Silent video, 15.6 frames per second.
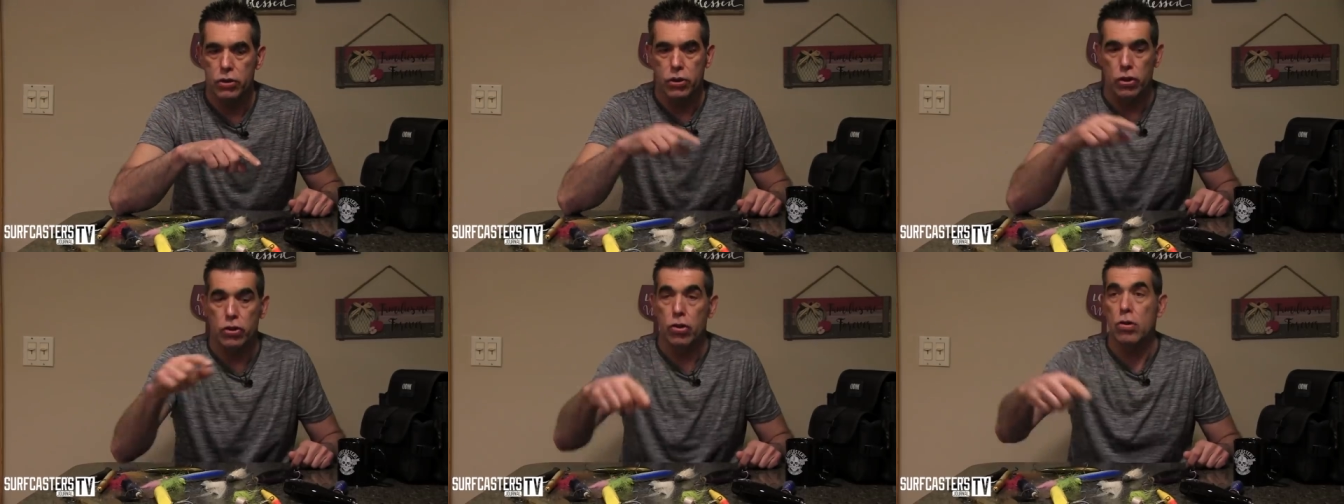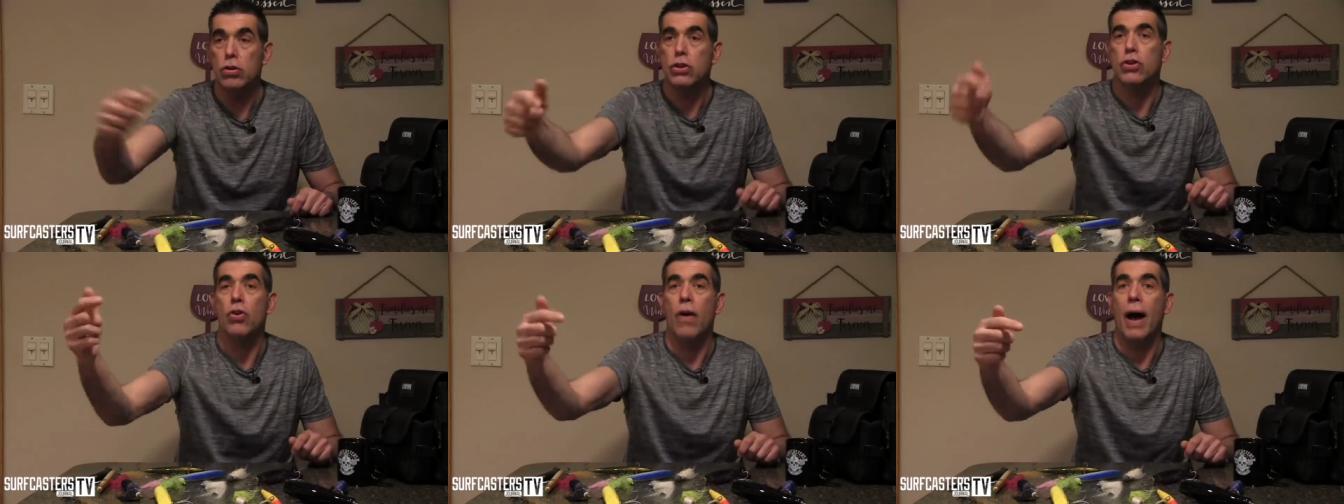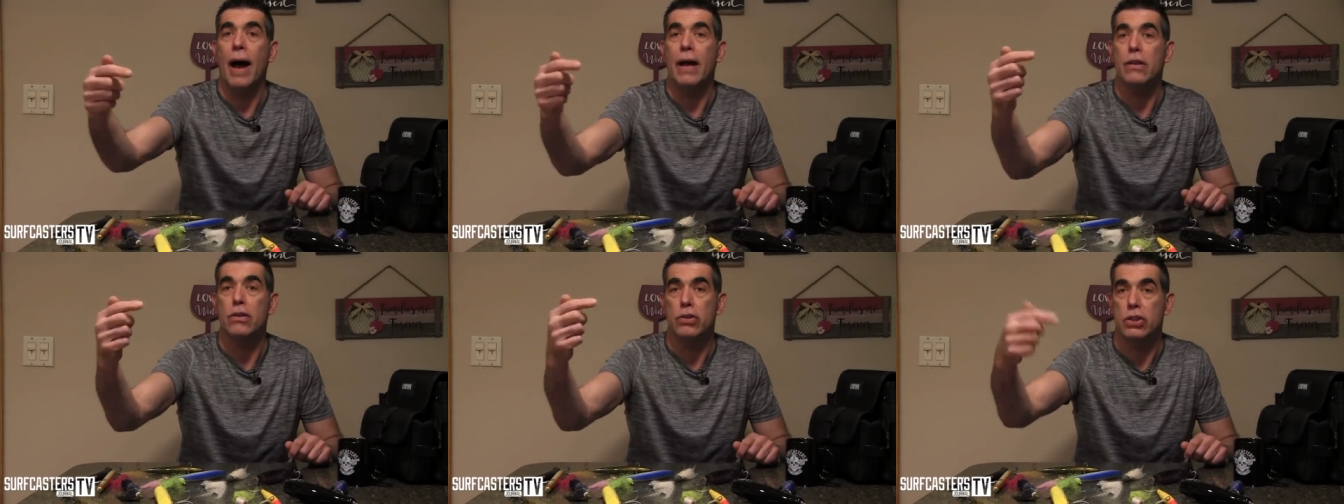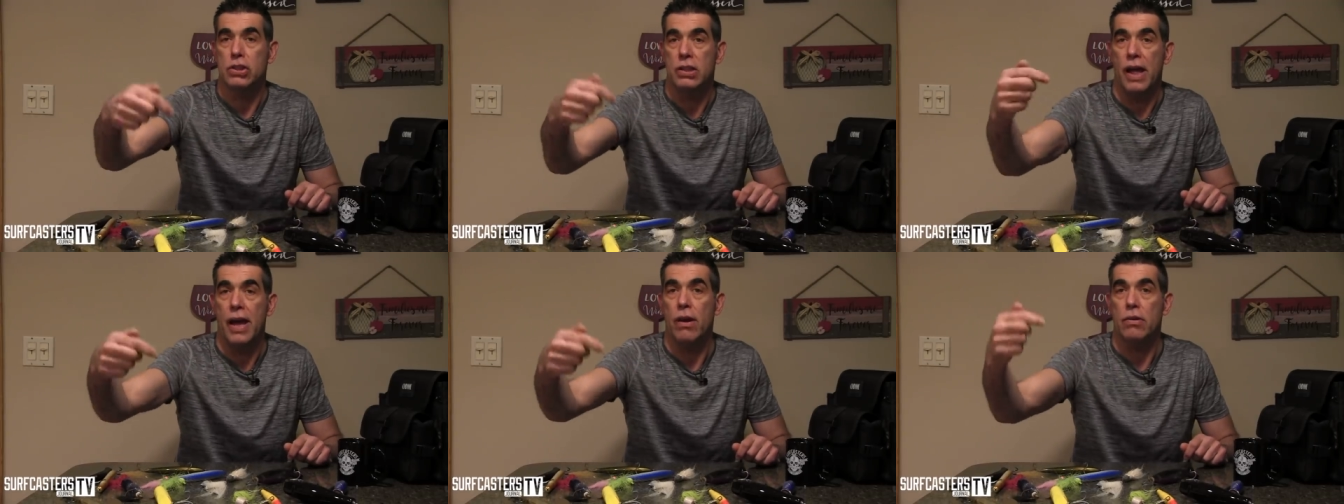So don't try to
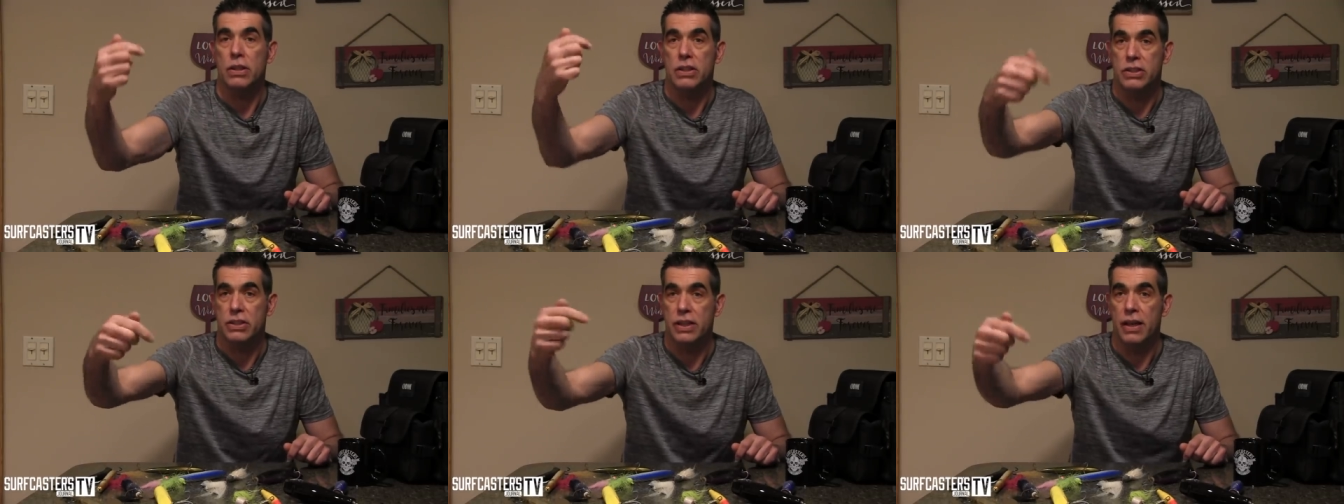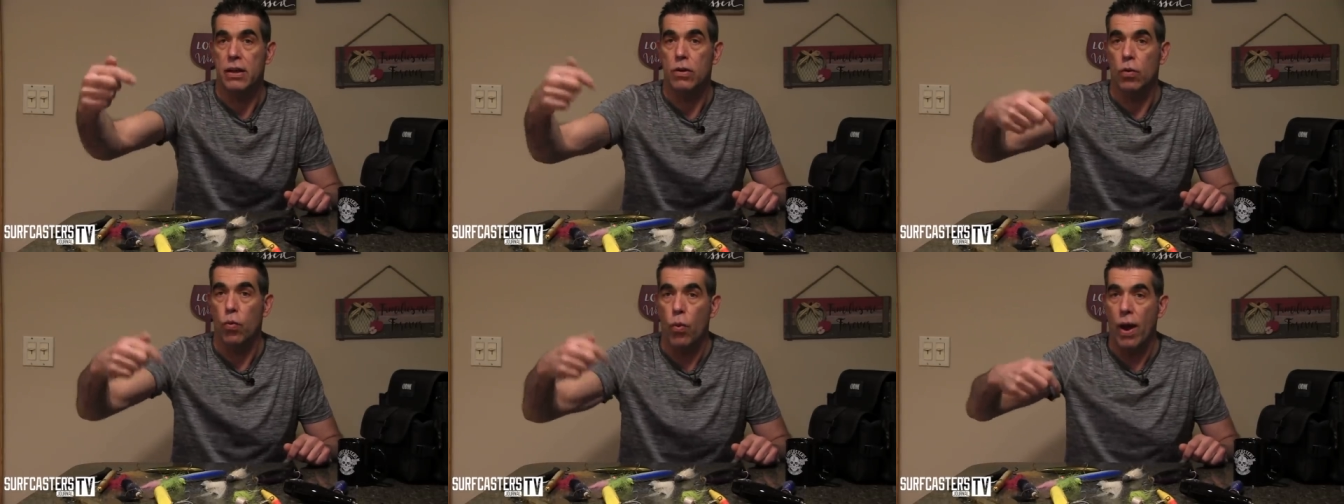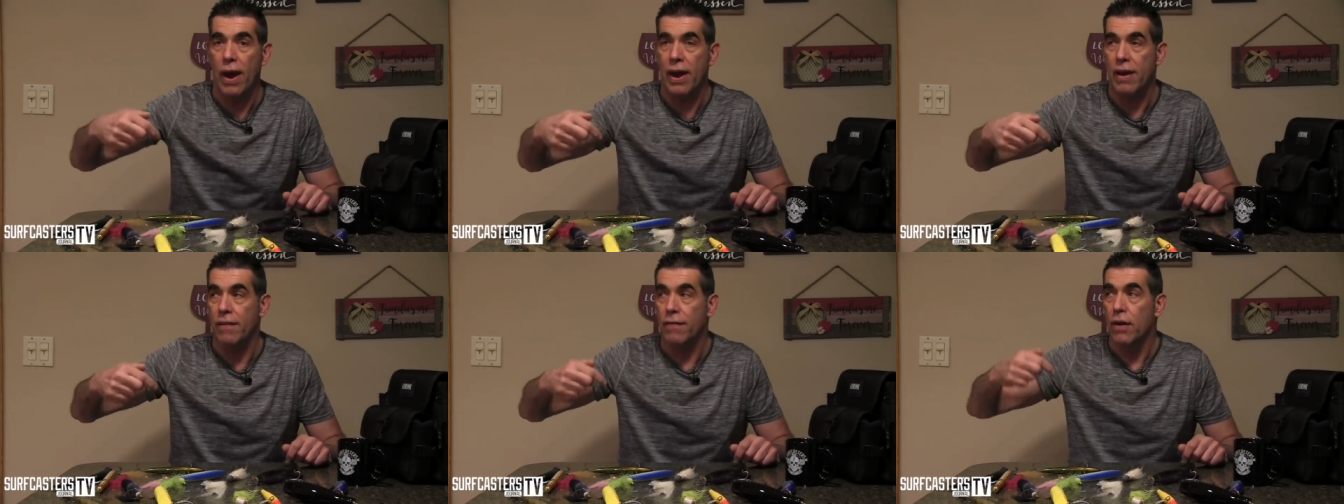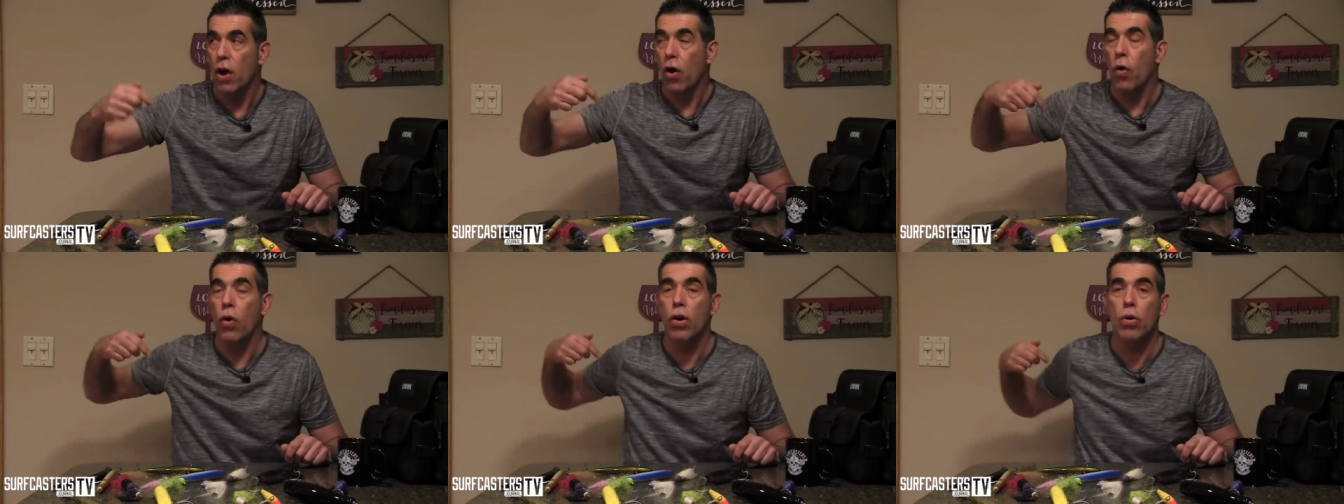stay on a single wave
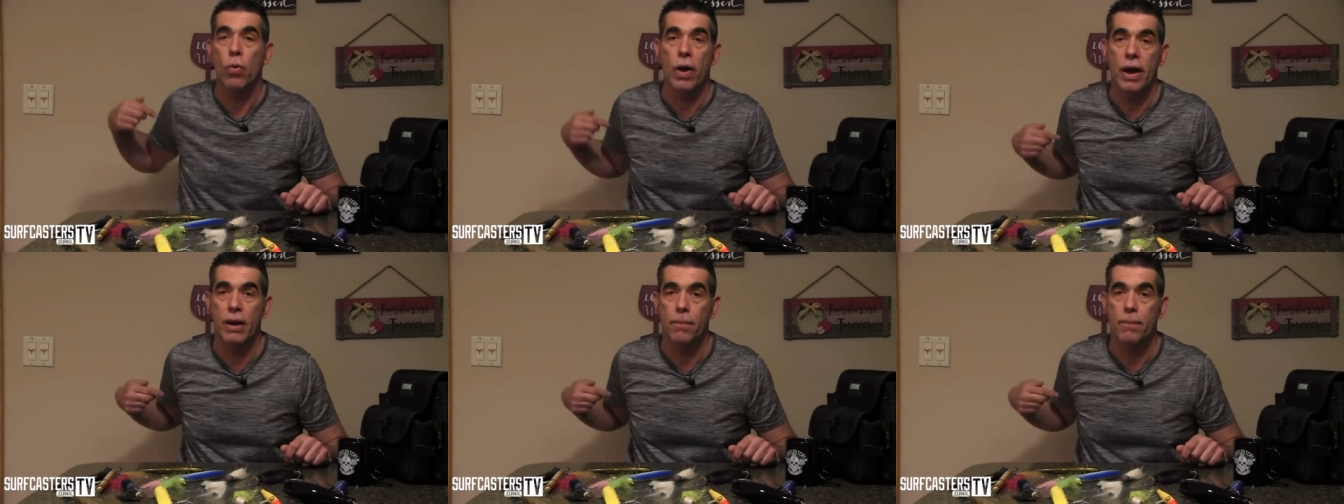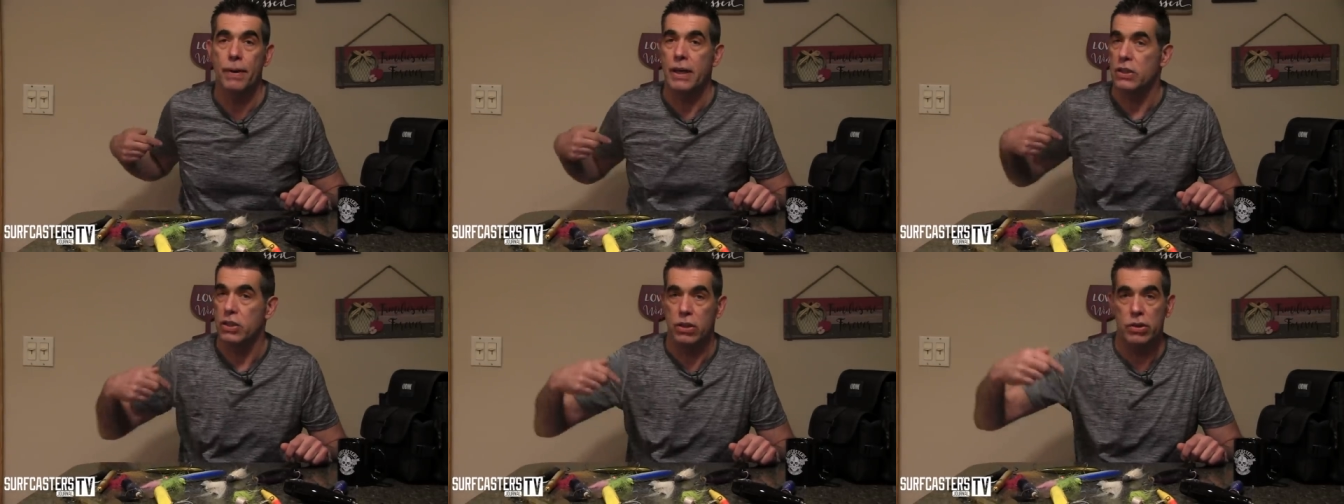all the way in beach.